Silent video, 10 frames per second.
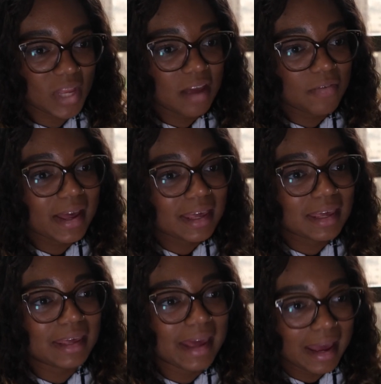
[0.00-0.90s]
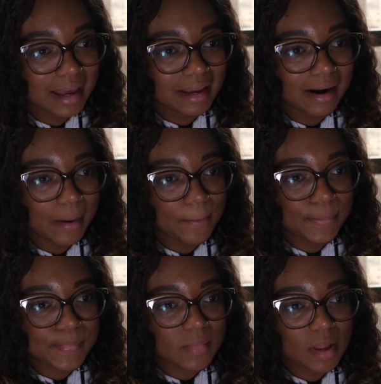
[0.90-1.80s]
if I can't
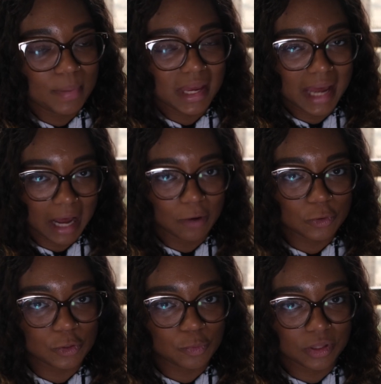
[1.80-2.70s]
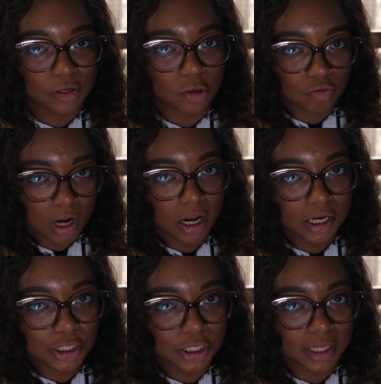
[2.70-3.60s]
be housed with a
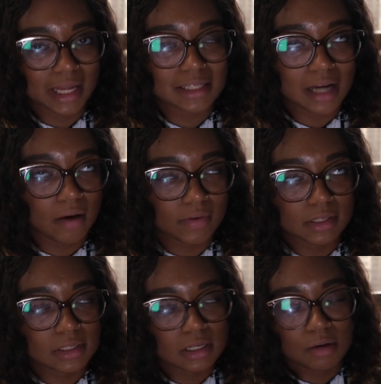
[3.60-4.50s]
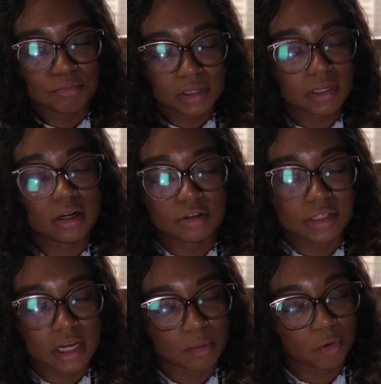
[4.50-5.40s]
garage, that's obviously completely
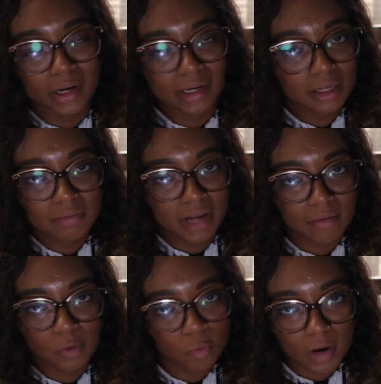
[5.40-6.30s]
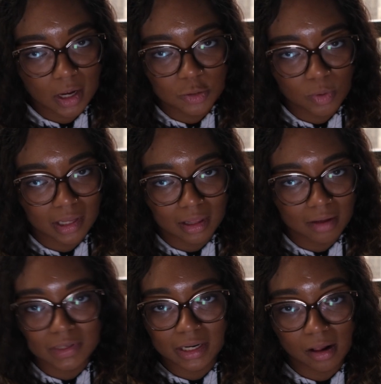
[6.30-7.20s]
understandable. I didn't even have a garage where I
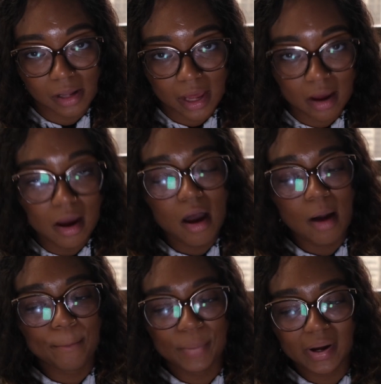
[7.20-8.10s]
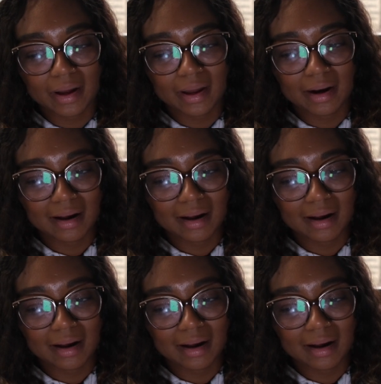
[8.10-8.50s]
lived in LA, but